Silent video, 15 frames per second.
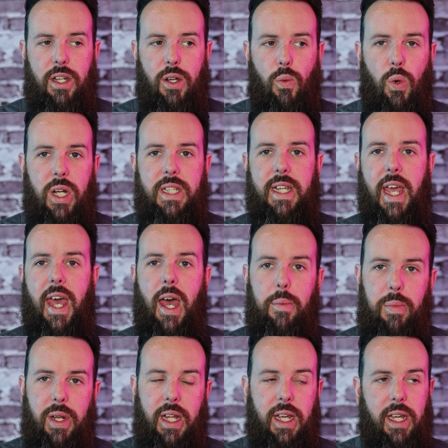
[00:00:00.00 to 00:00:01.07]
What's
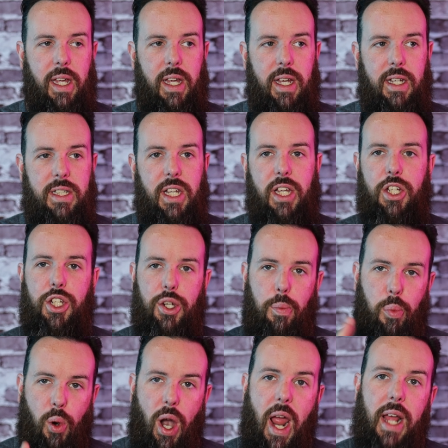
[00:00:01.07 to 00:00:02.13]
happening is you're
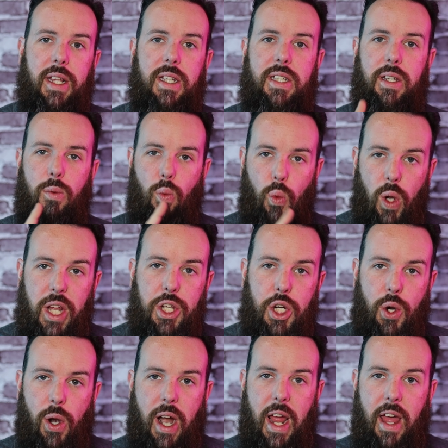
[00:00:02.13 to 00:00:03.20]
practicing
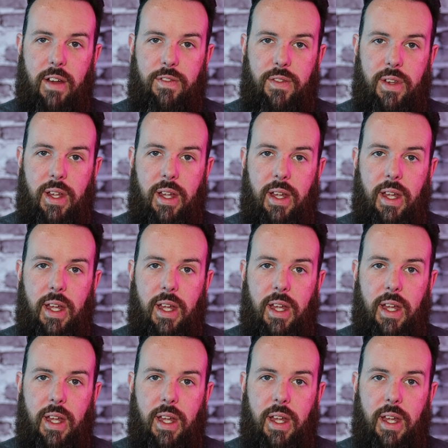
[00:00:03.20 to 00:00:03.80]
witchcraft.